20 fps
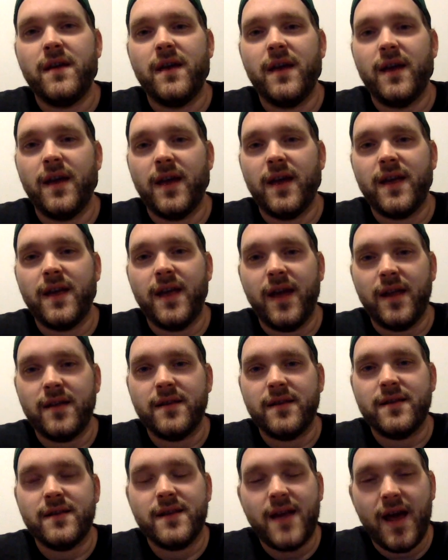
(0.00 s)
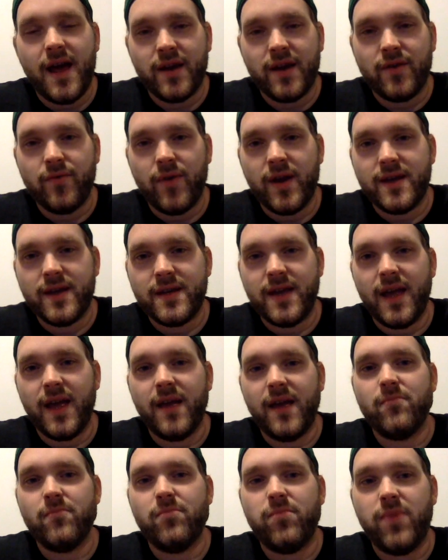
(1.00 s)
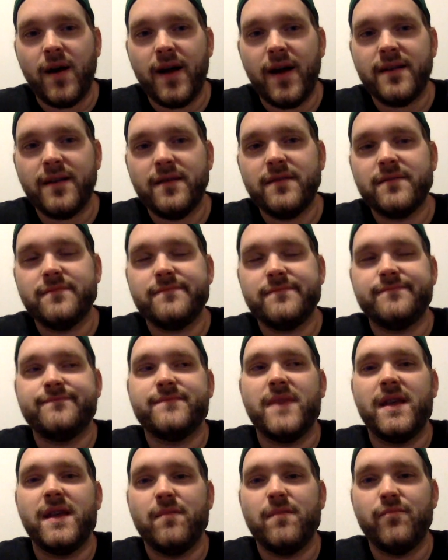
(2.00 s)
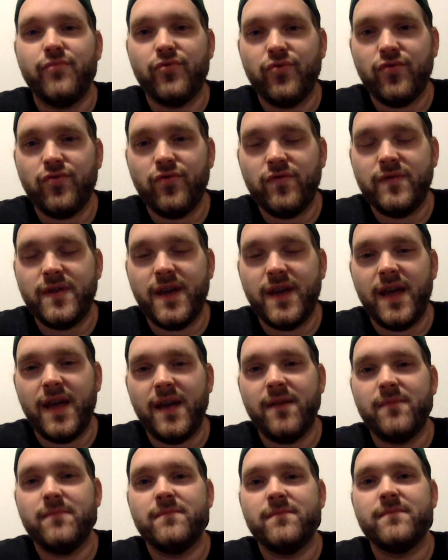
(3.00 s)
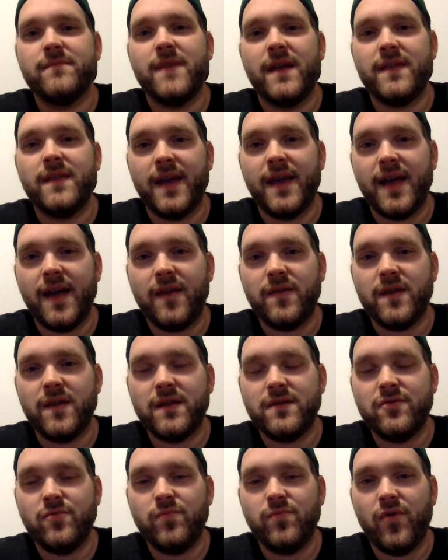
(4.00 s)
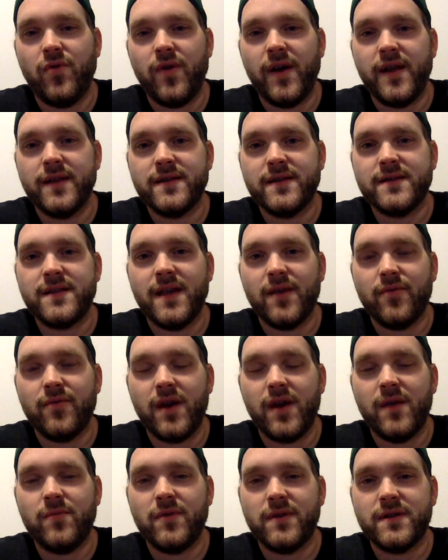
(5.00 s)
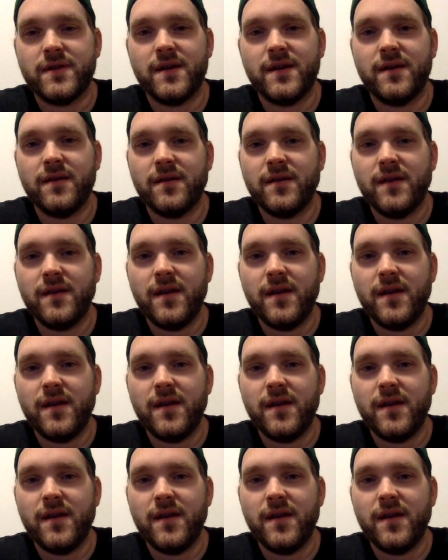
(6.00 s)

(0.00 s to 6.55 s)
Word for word: Again, not a great game, but an improved game, and they got the two points. They were able to